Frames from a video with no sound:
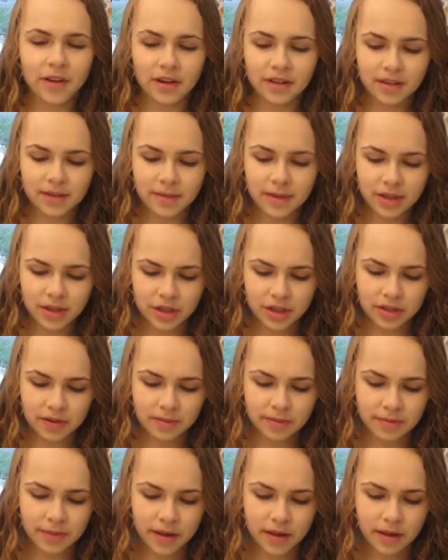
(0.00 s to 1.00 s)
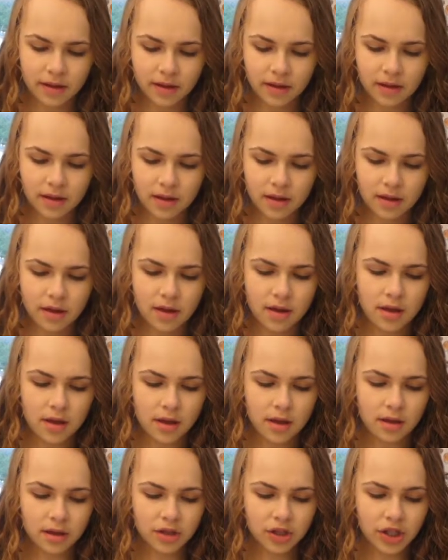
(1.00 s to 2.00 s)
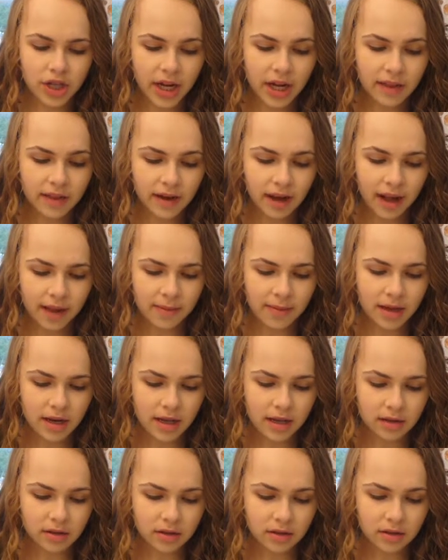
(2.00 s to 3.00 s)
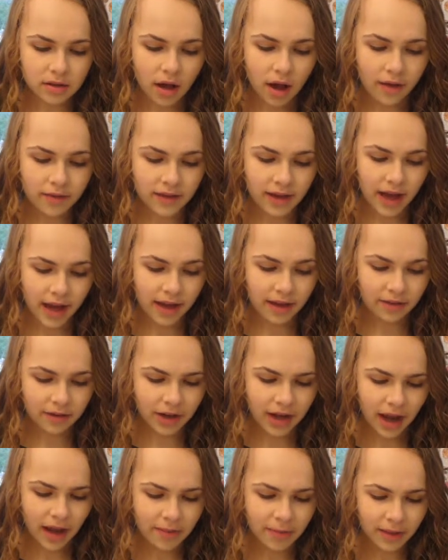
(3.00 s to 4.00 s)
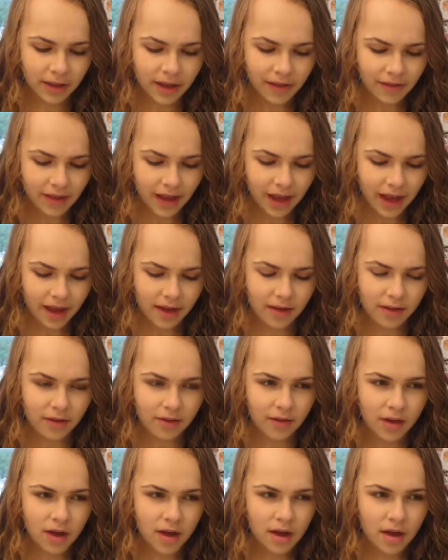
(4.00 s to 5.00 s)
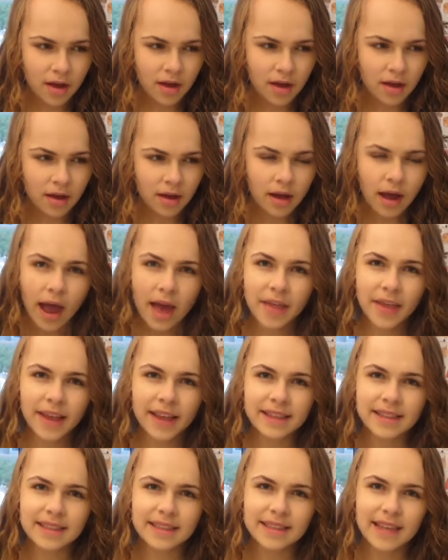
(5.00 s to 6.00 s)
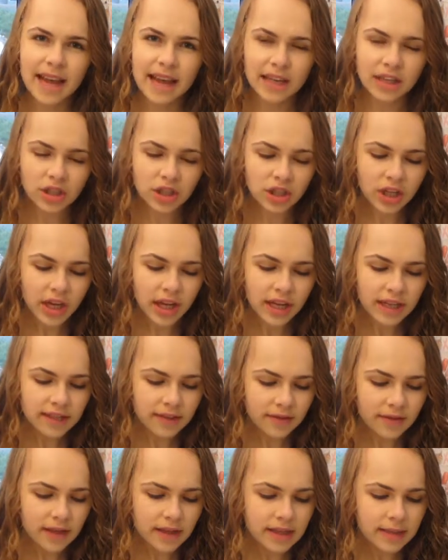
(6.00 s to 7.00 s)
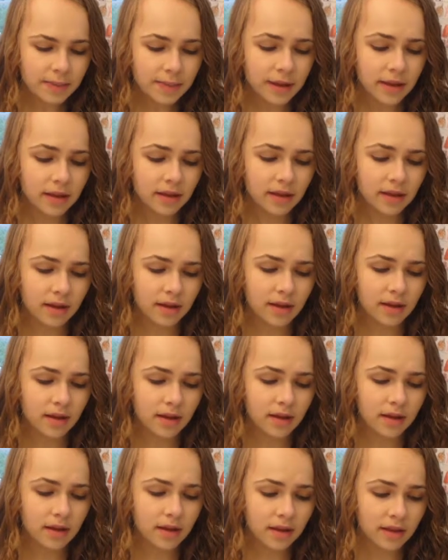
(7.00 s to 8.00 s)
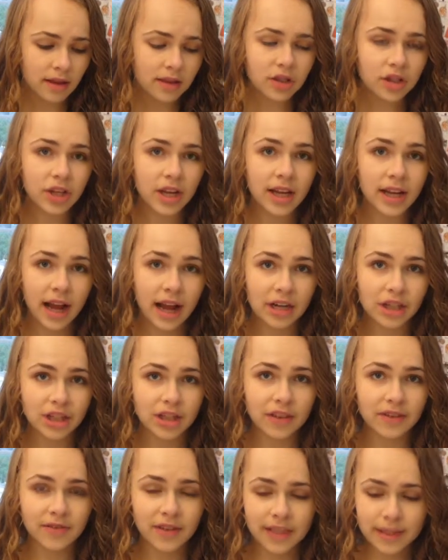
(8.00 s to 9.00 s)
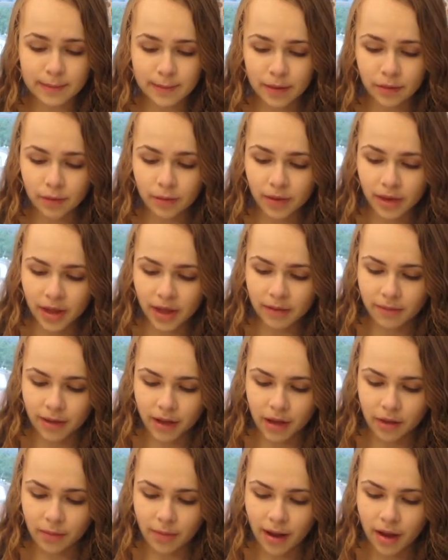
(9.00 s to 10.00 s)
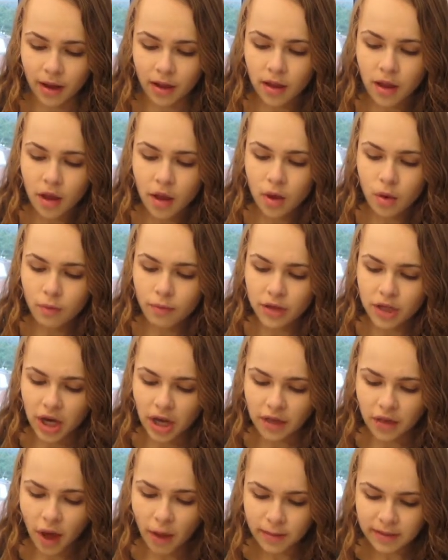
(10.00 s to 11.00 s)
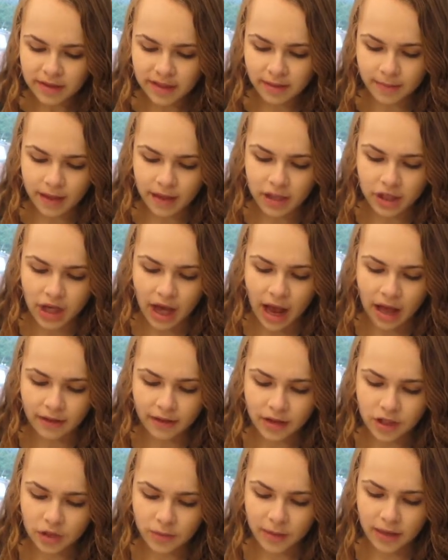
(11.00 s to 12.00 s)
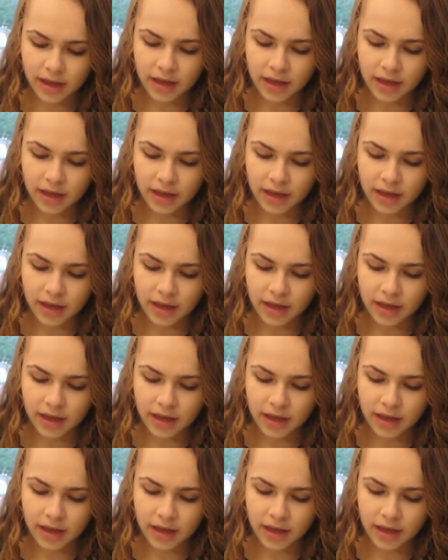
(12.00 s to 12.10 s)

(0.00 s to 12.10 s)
I forgot to mention, but the shade that I'm in is Soft Ivory. I believe they have, I think it's 10 shades of this, but this shade actually fits me really, really well, which I thought was going to be a challenge